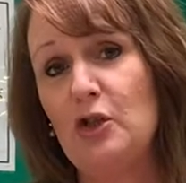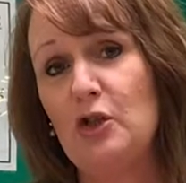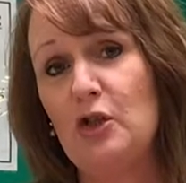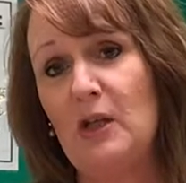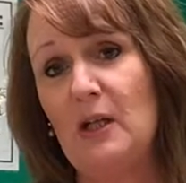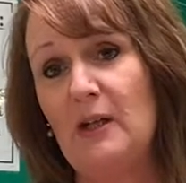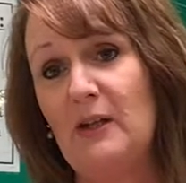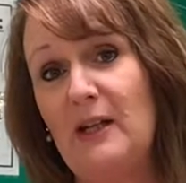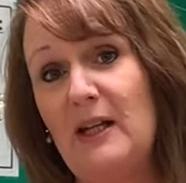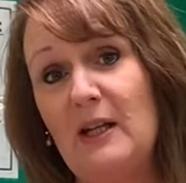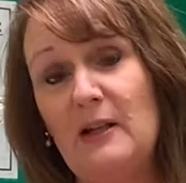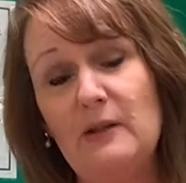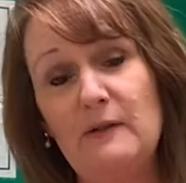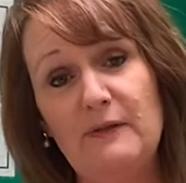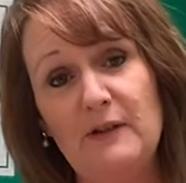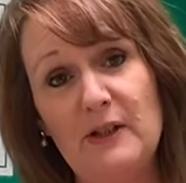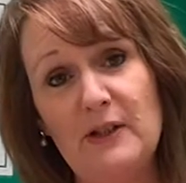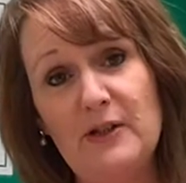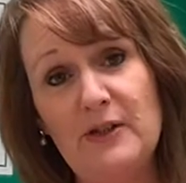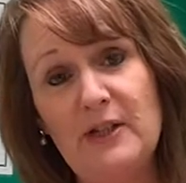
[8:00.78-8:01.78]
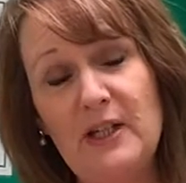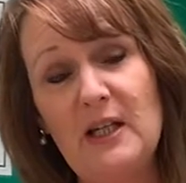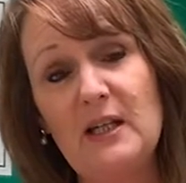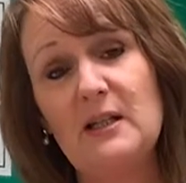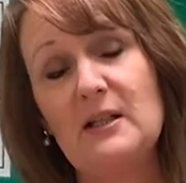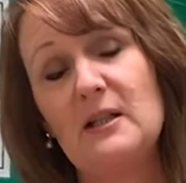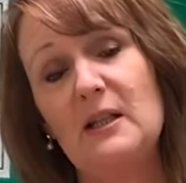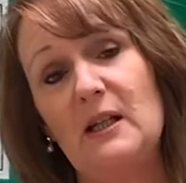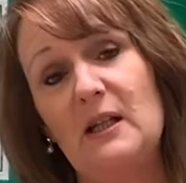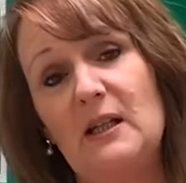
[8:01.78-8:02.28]
at the end of year
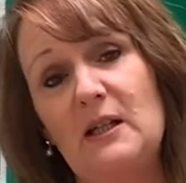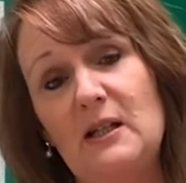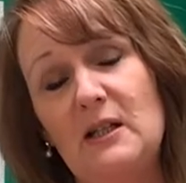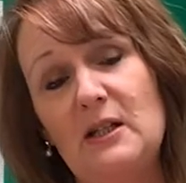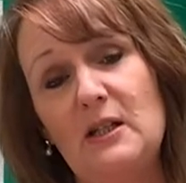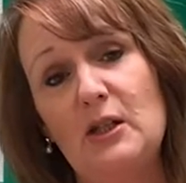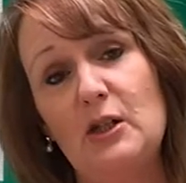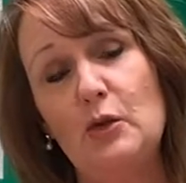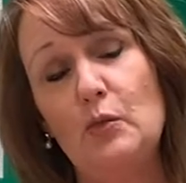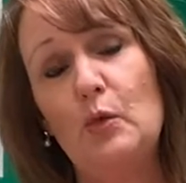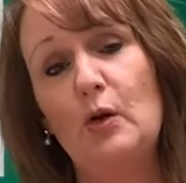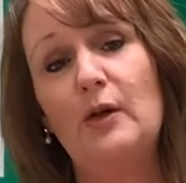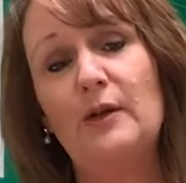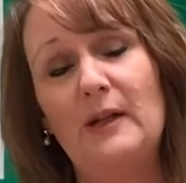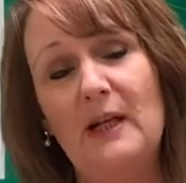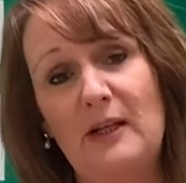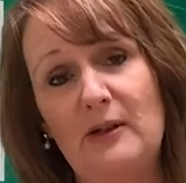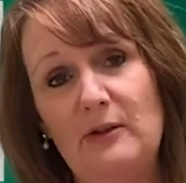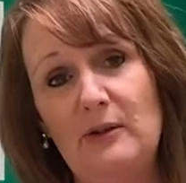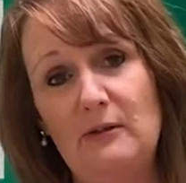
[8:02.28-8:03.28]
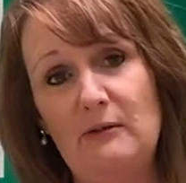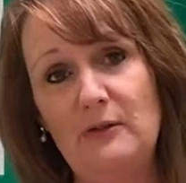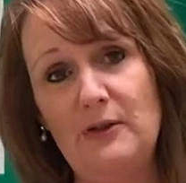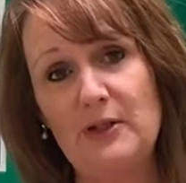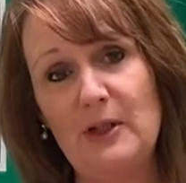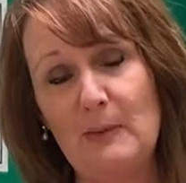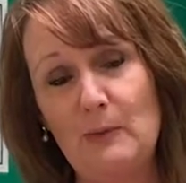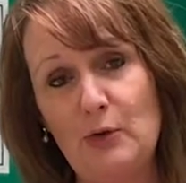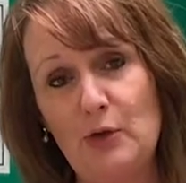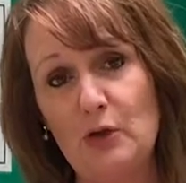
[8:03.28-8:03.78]
6 and Key Stage 1 and in
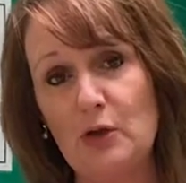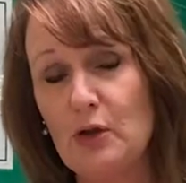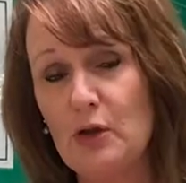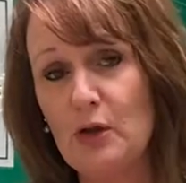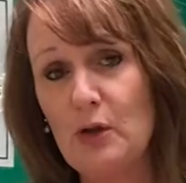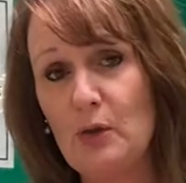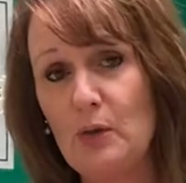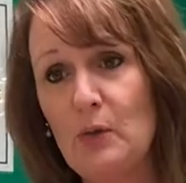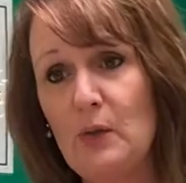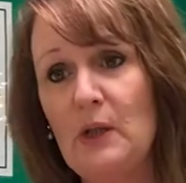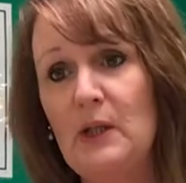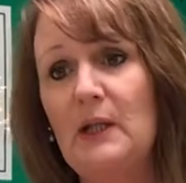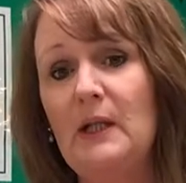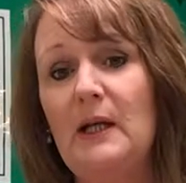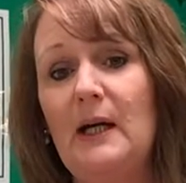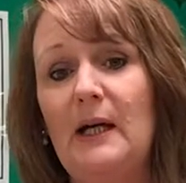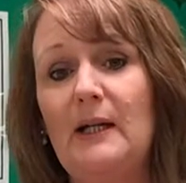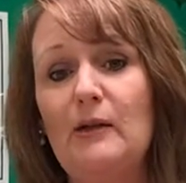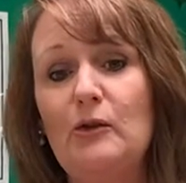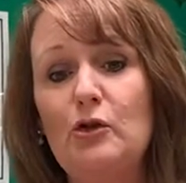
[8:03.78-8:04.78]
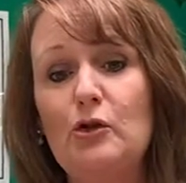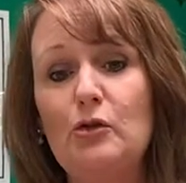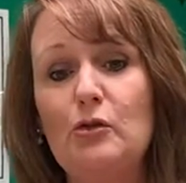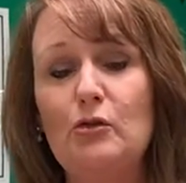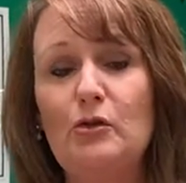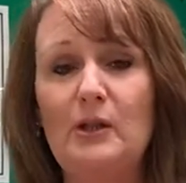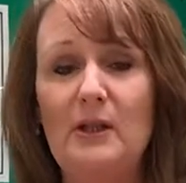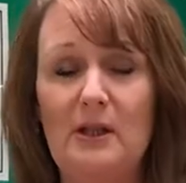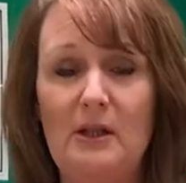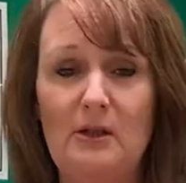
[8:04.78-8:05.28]
reception 2, and our
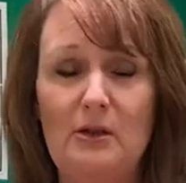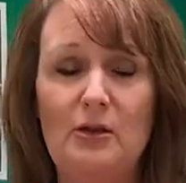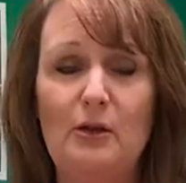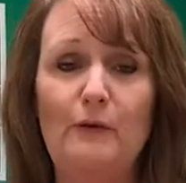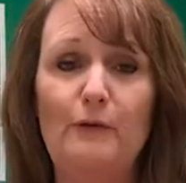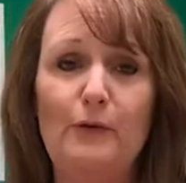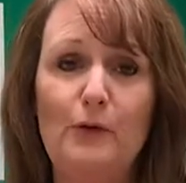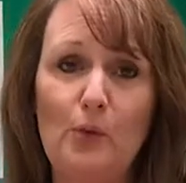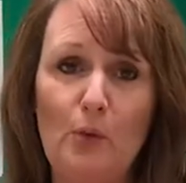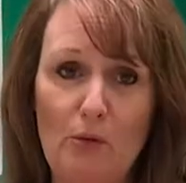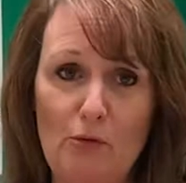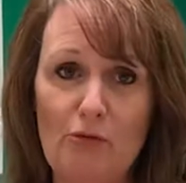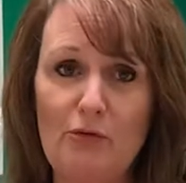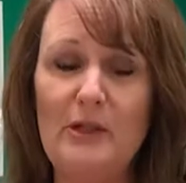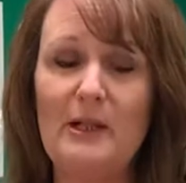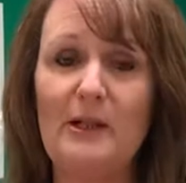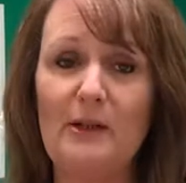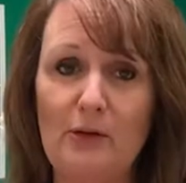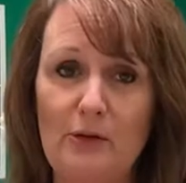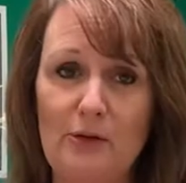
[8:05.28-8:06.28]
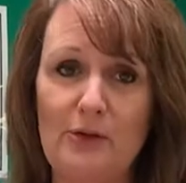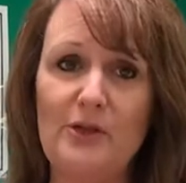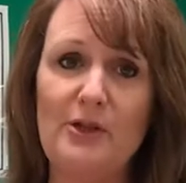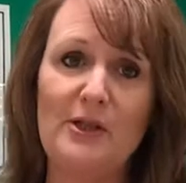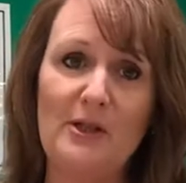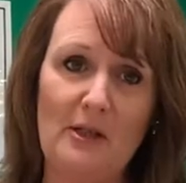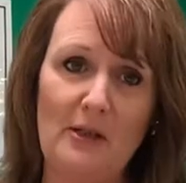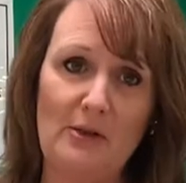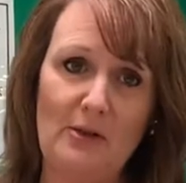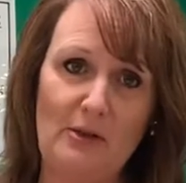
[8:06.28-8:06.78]
children get off to a really good
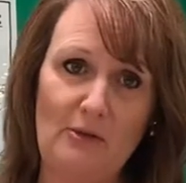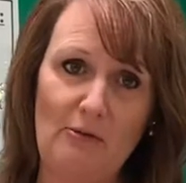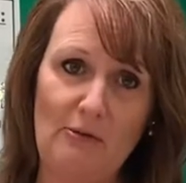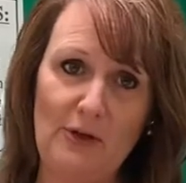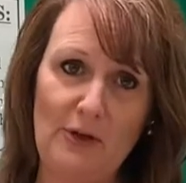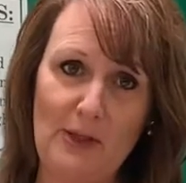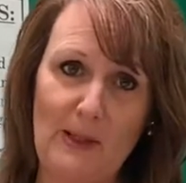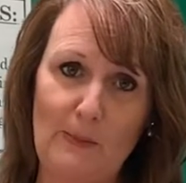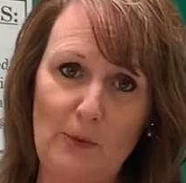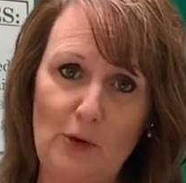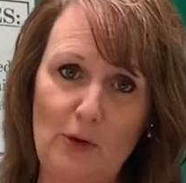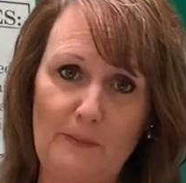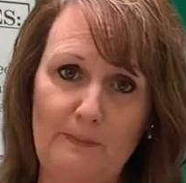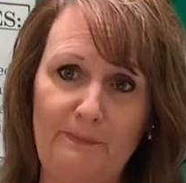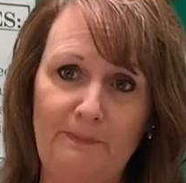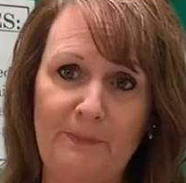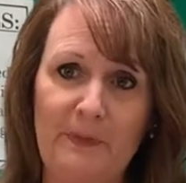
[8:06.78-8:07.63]
start in reception.